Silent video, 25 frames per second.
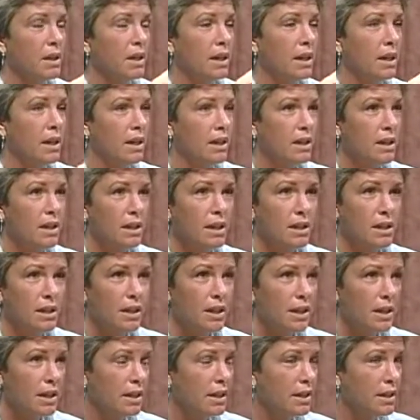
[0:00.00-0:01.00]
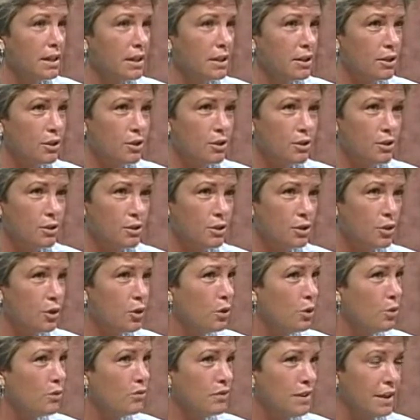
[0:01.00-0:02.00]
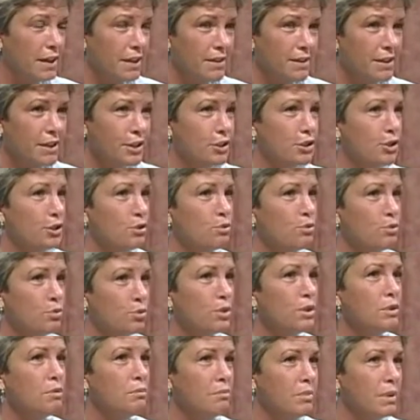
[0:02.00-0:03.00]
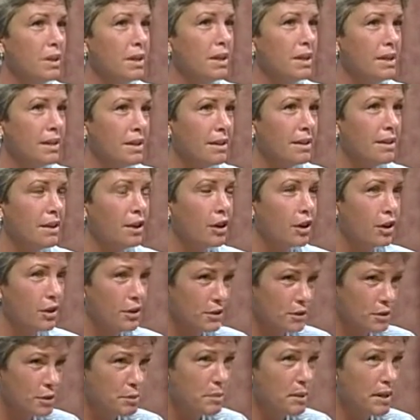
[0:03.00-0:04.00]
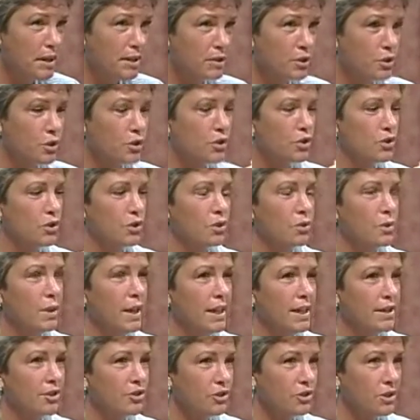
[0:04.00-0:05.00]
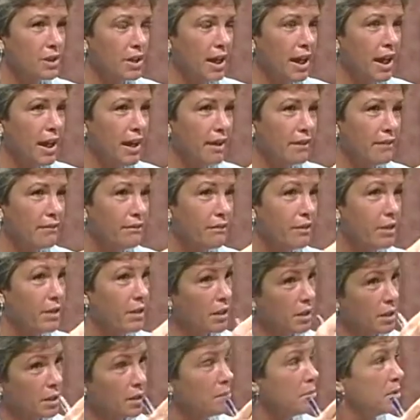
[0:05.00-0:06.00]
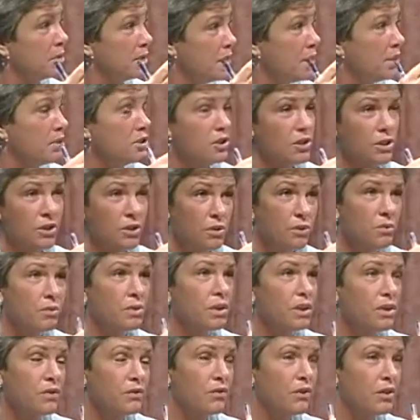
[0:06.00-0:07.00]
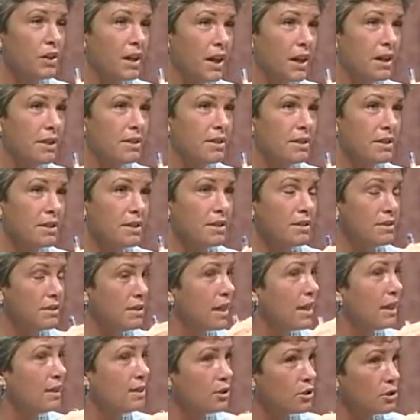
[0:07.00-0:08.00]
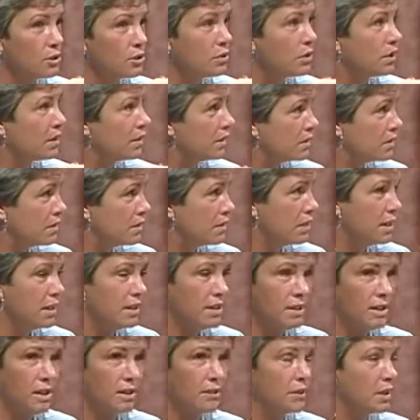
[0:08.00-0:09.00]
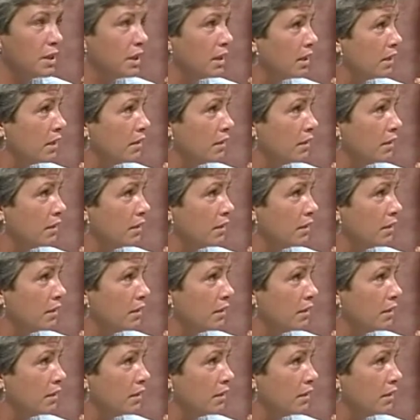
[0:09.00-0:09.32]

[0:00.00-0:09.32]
And then any code violation would be our inspectors. So you actually have potentially 3 different entities, not including the state coming in.